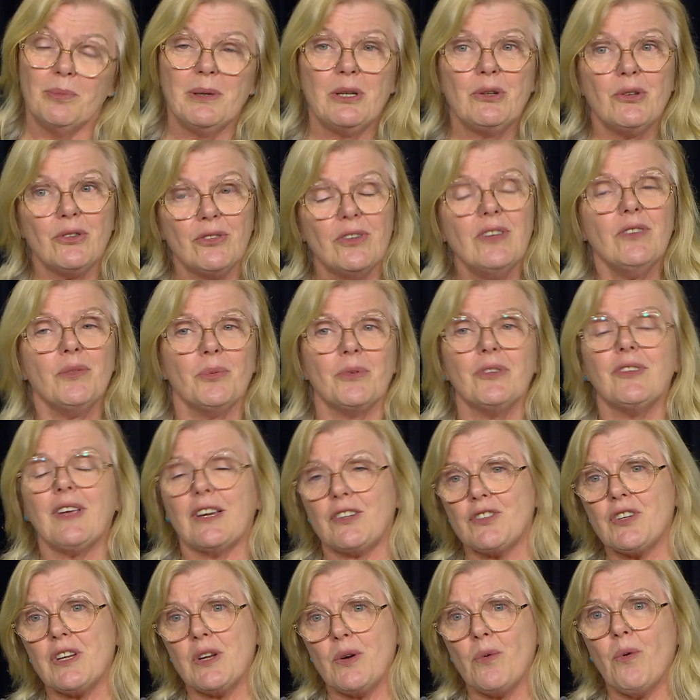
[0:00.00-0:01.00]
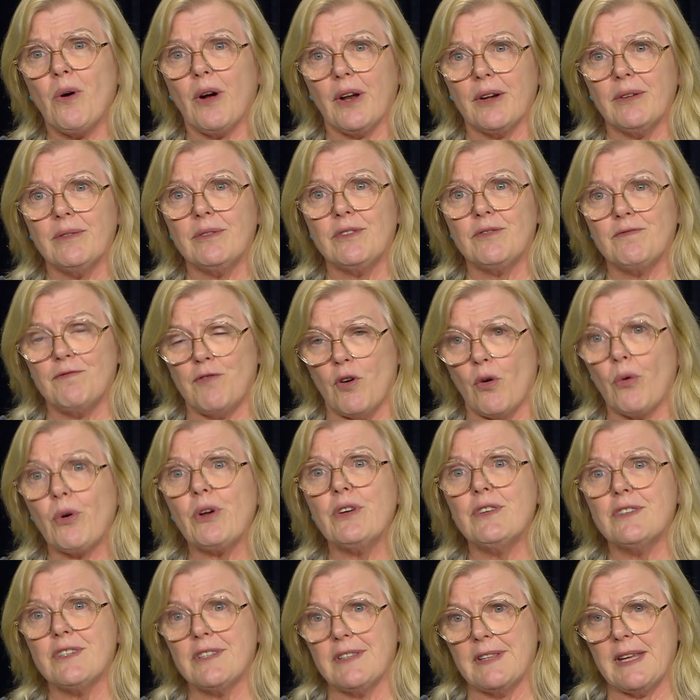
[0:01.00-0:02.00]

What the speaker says: because this was actually quite foreign to